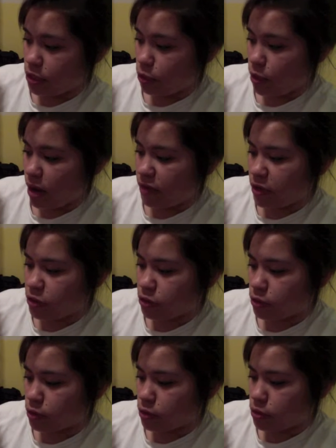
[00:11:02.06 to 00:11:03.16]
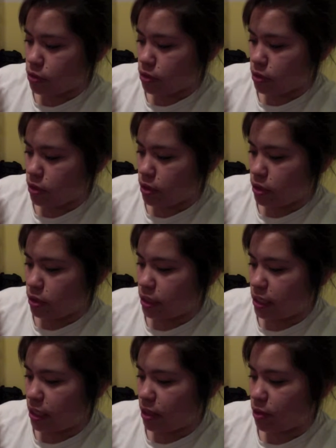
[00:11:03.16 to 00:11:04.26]
right ventricle,
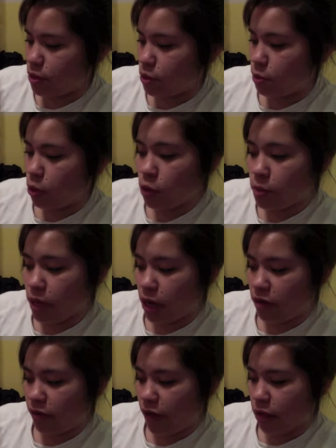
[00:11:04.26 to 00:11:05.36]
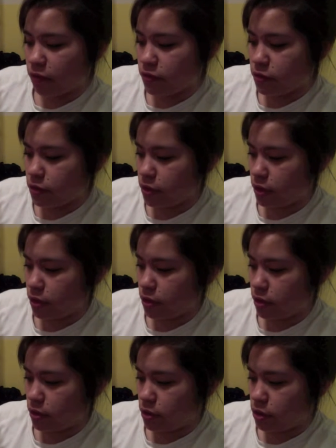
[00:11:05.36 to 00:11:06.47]
leading through the pulmonary valve
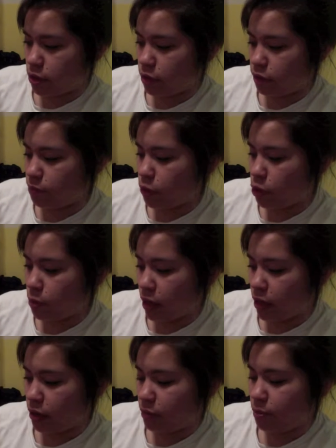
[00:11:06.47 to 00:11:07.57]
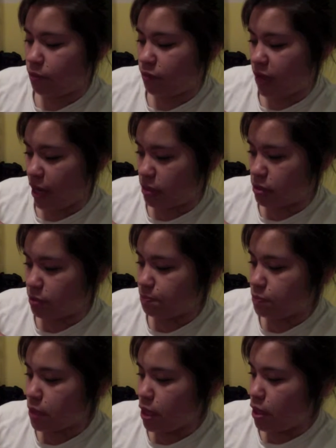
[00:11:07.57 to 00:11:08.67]
into your pulmonary veins,
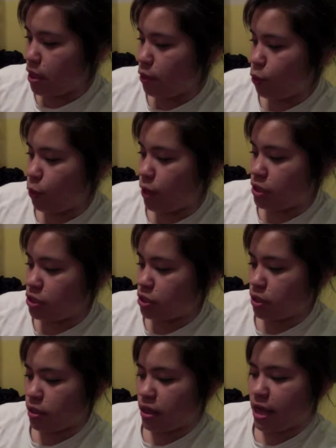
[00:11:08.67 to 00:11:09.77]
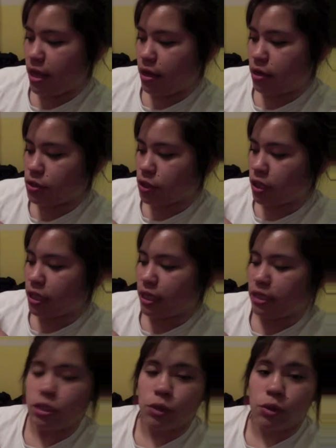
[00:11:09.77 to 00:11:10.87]
which then
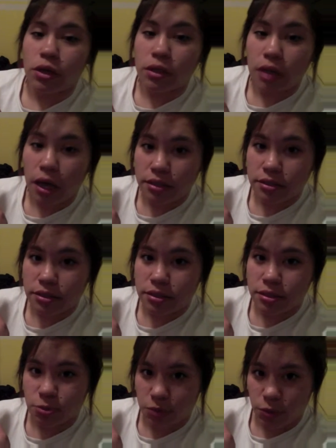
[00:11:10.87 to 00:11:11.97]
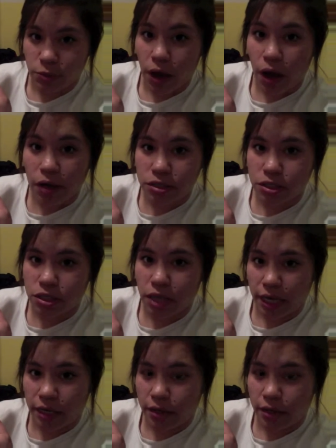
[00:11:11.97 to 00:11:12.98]
circulate to your lungs to be reoxygenated.